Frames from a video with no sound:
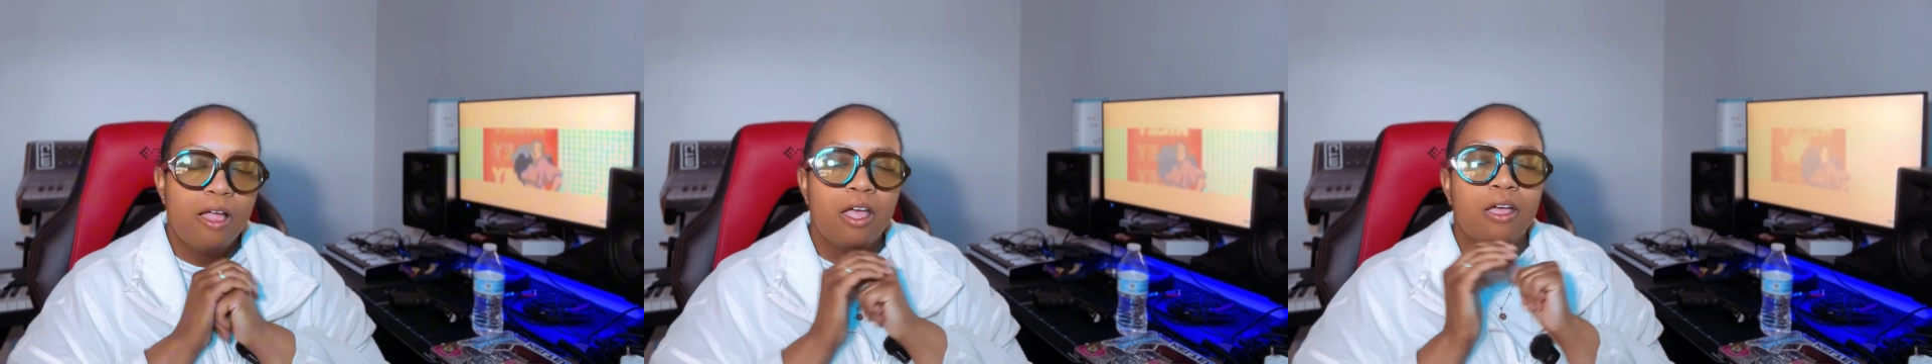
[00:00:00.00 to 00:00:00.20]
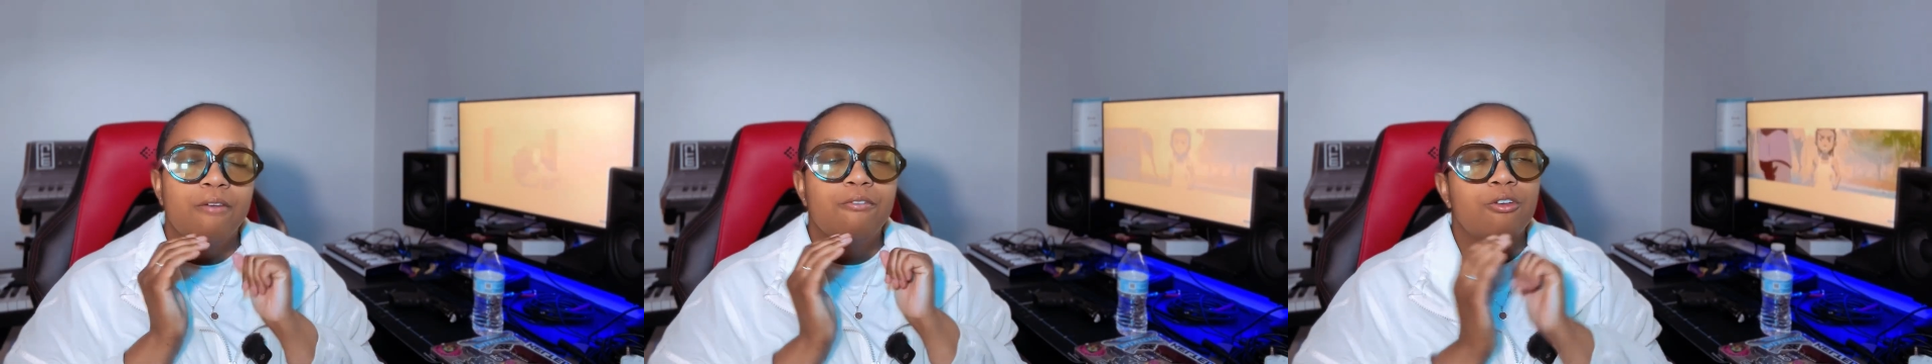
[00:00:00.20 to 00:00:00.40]

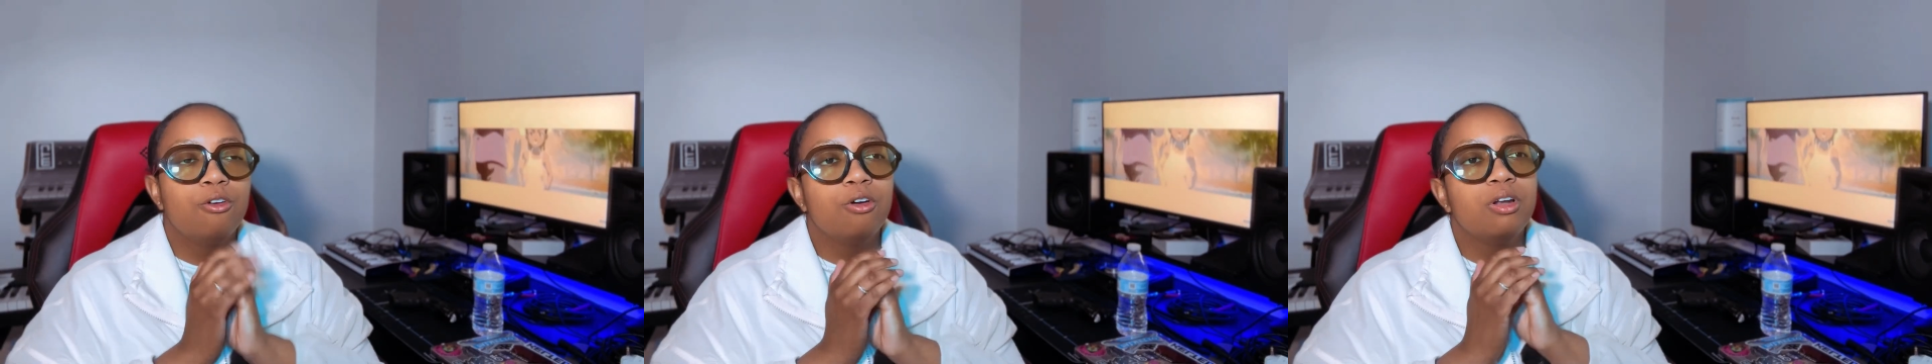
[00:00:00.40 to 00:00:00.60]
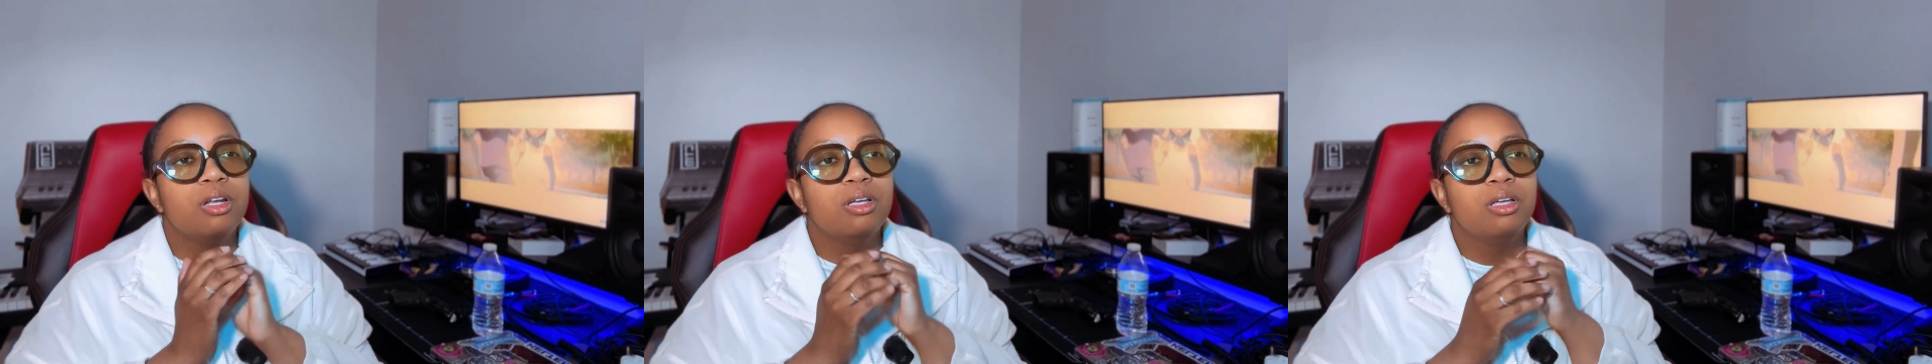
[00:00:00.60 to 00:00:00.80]
if you're
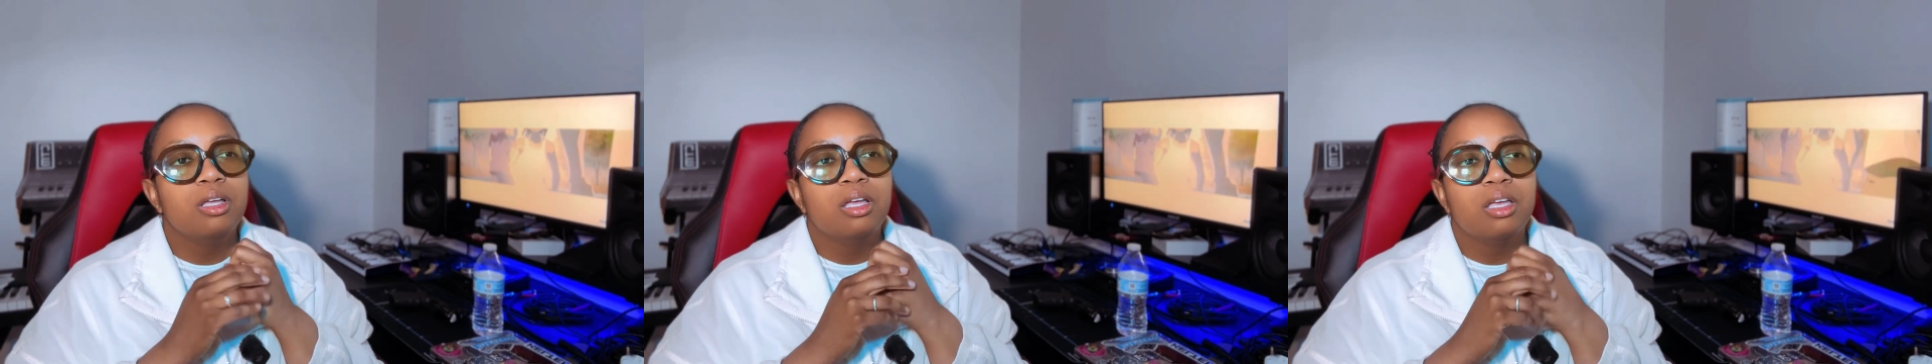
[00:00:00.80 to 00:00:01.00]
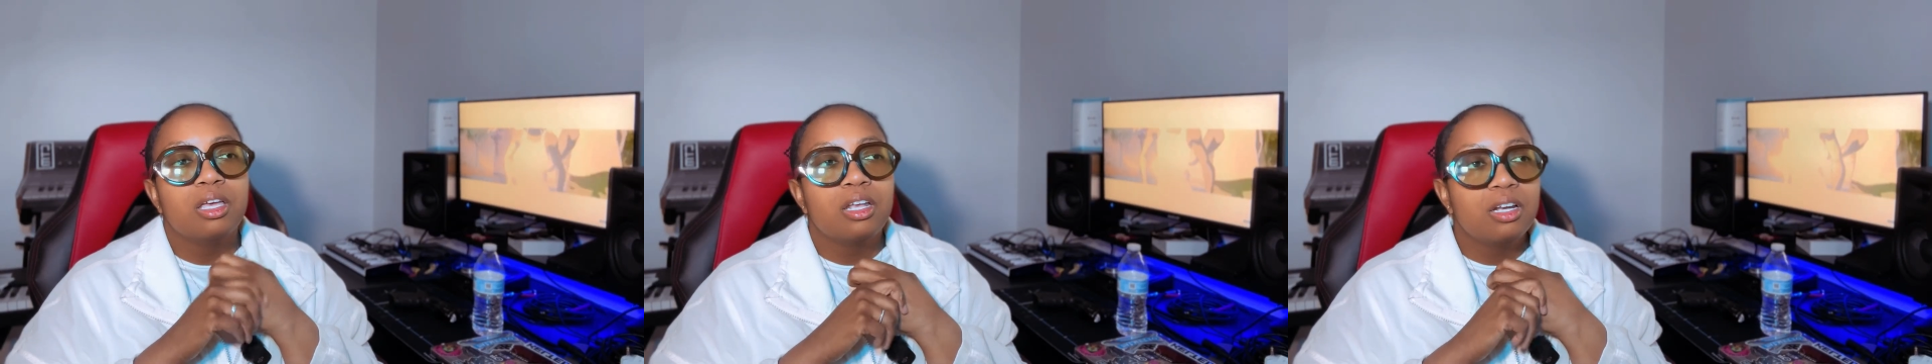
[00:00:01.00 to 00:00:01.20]
gonna
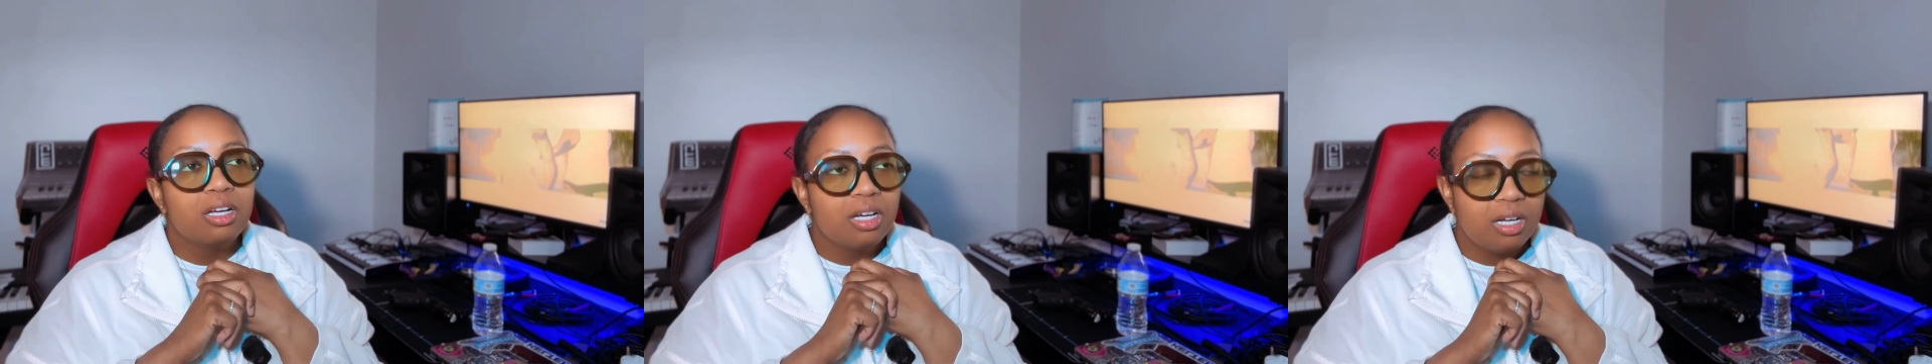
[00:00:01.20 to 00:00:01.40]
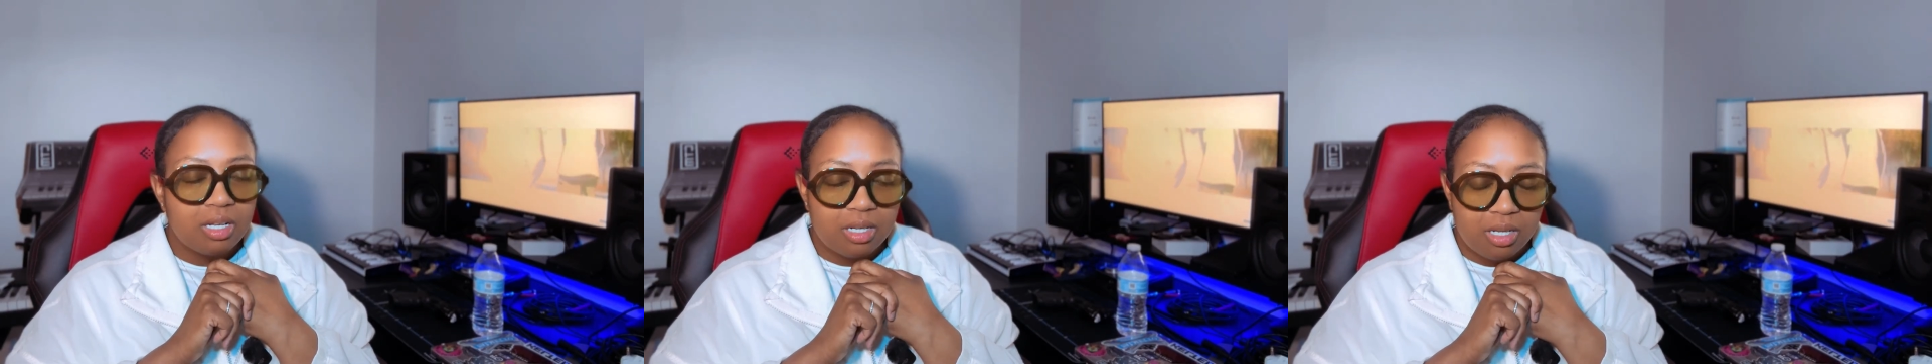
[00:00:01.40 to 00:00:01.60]
get a
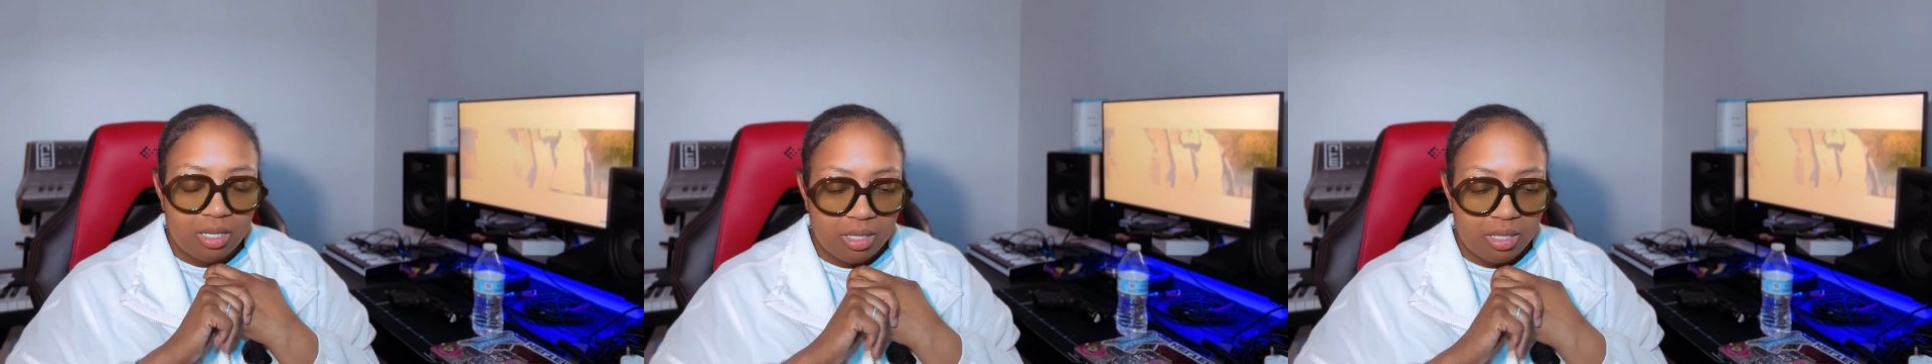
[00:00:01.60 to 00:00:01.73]
gun,